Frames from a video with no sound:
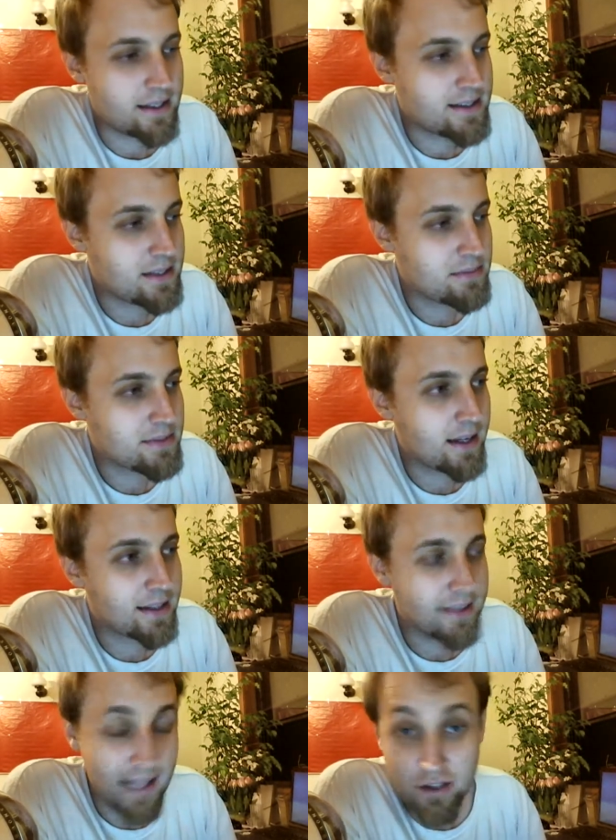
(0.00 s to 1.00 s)
It seems
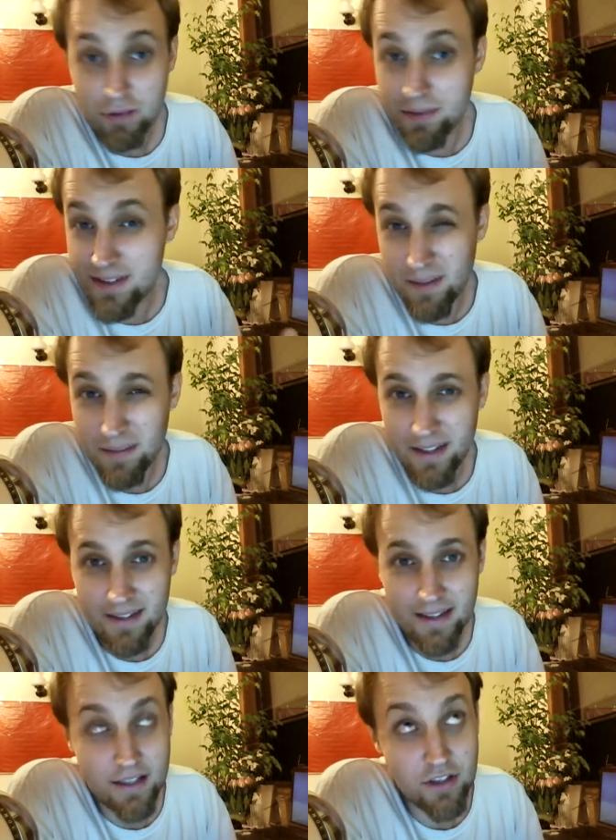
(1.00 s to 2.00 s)
like that should be something
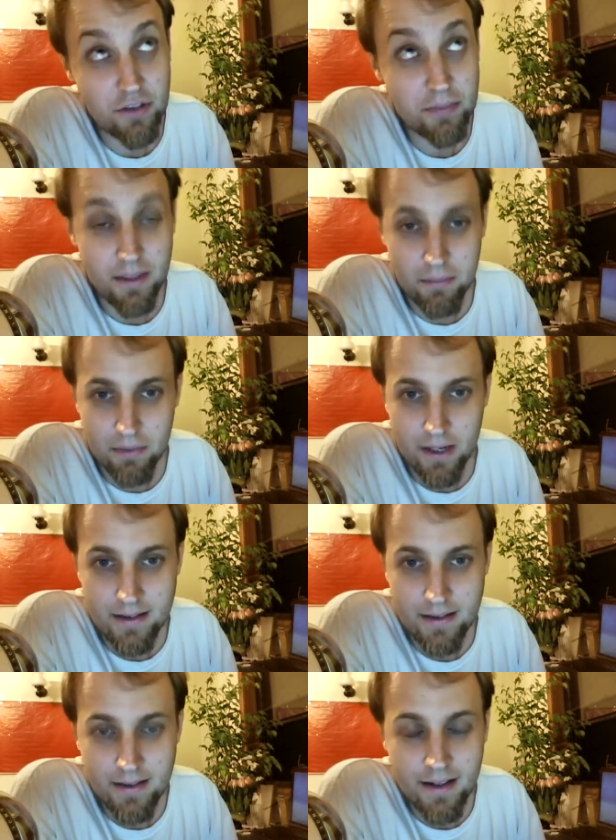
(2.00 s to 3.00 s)
that should be
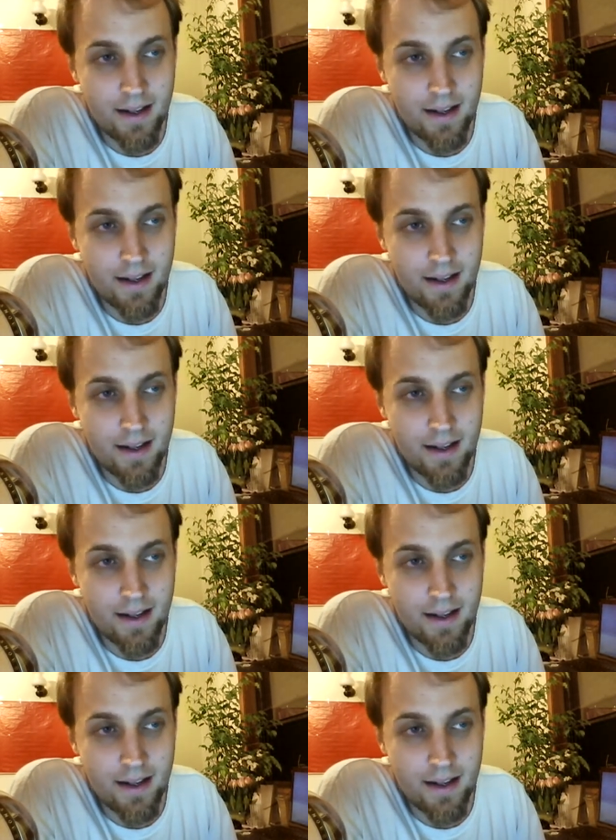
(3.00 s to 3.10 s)
embraced.